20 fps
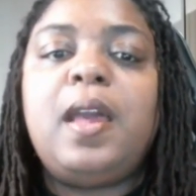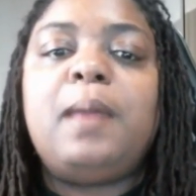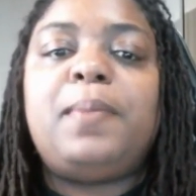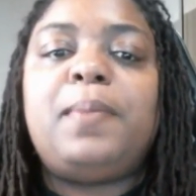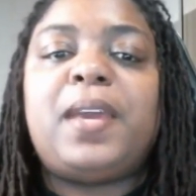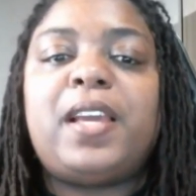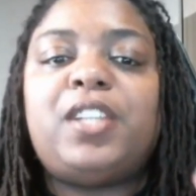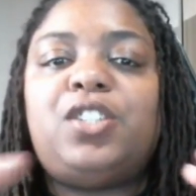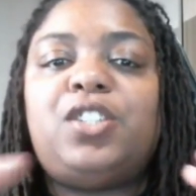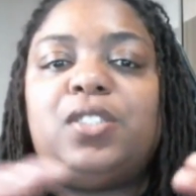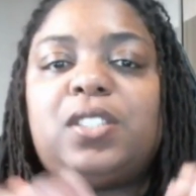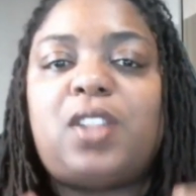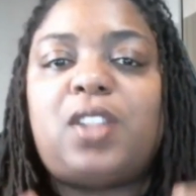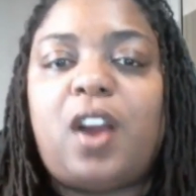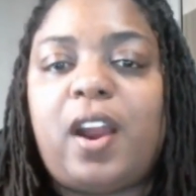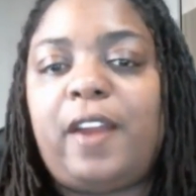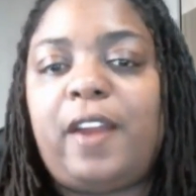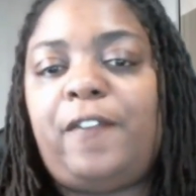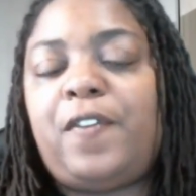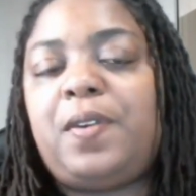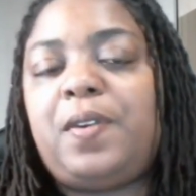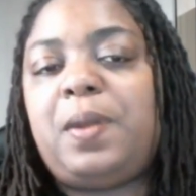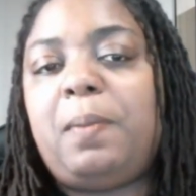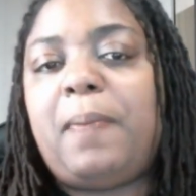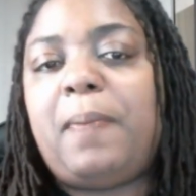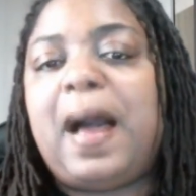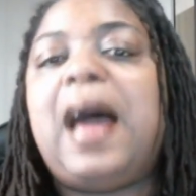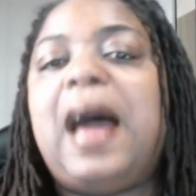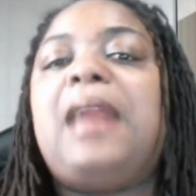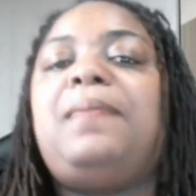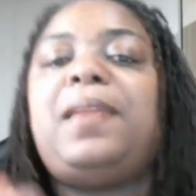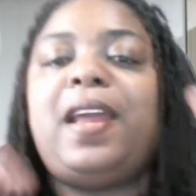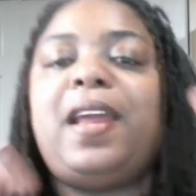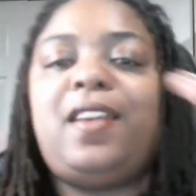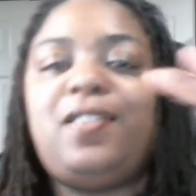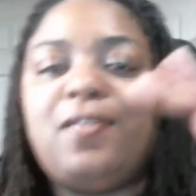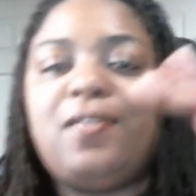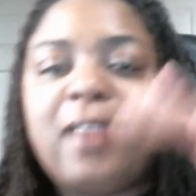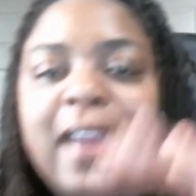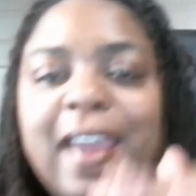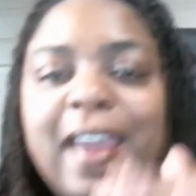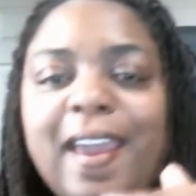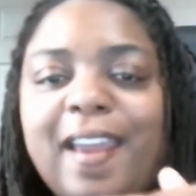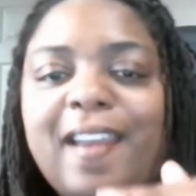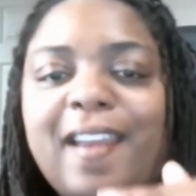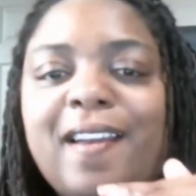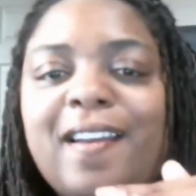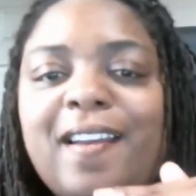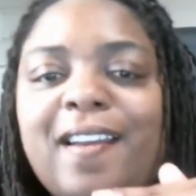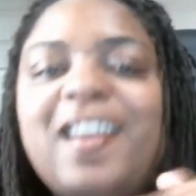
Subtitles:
because you started from the bottom, now you here.